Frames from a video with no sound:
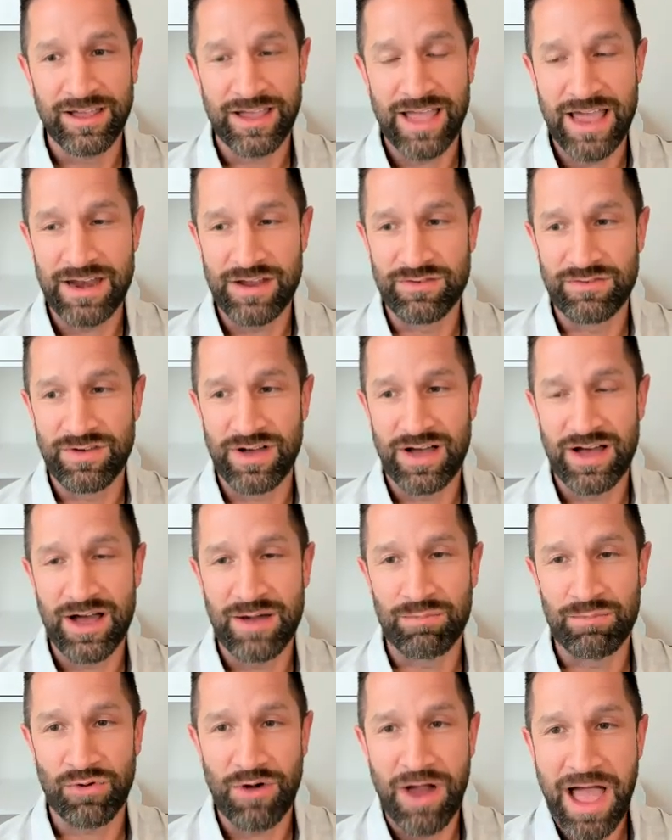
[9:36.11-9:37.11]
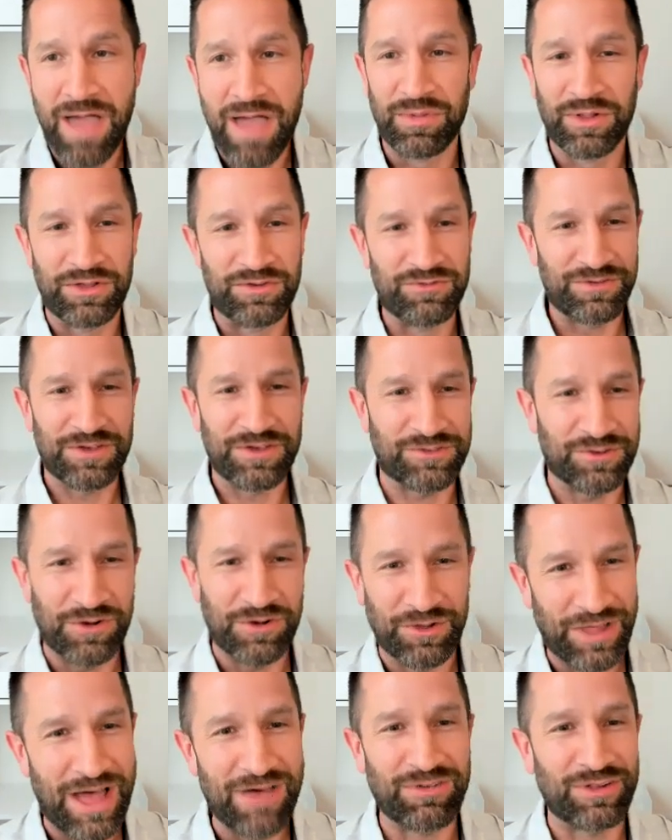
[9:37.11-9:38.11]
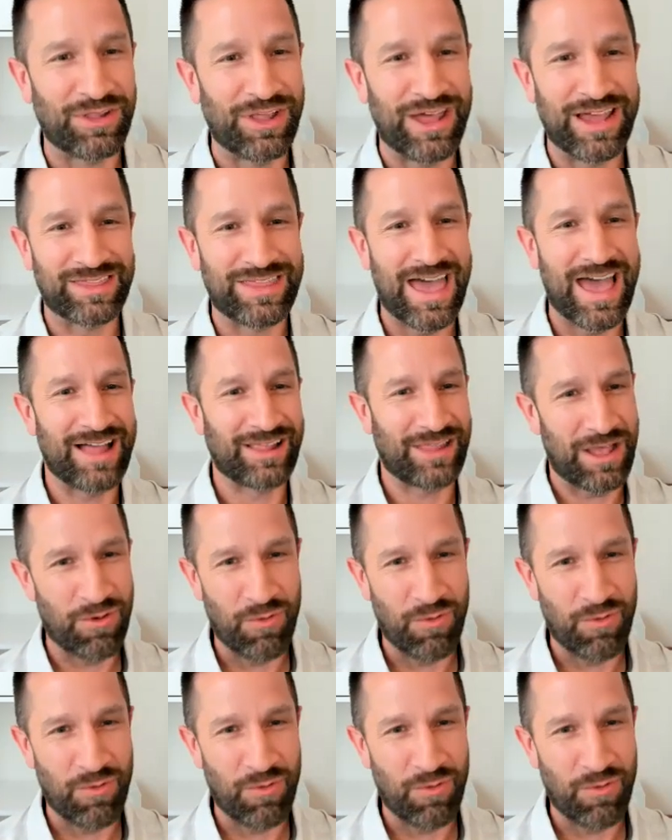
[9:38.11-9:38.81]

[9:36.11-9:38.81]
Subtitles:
kind of primal and visceral level like that,